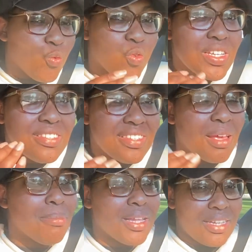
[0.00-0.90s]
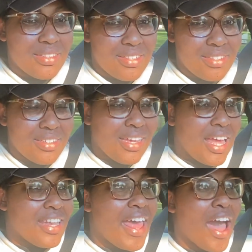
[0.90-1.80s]
resemblance.
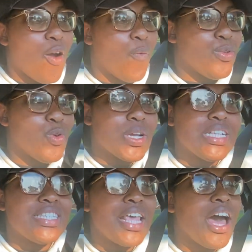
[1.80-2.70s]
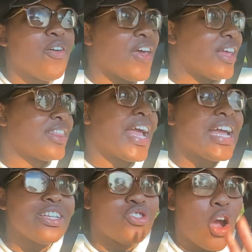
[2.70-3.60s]
Now, you can tell that
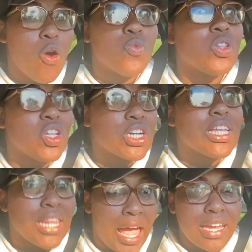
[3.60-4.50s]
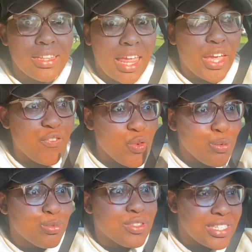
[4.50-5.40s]
they don't look alike. Like, if
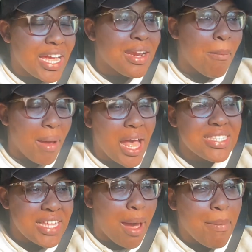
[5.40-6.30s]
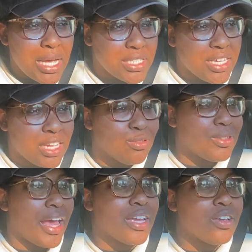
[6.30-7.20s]
you stand them side by side, you
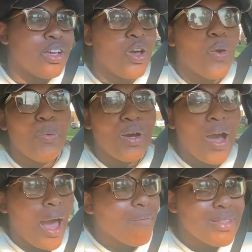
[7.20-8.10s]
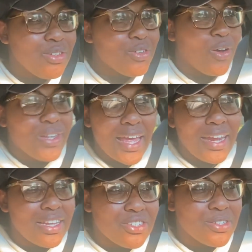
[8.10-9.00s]
like, well, that
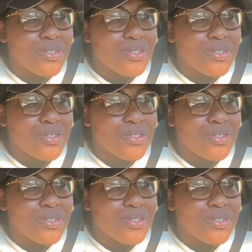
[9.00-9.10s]
ain't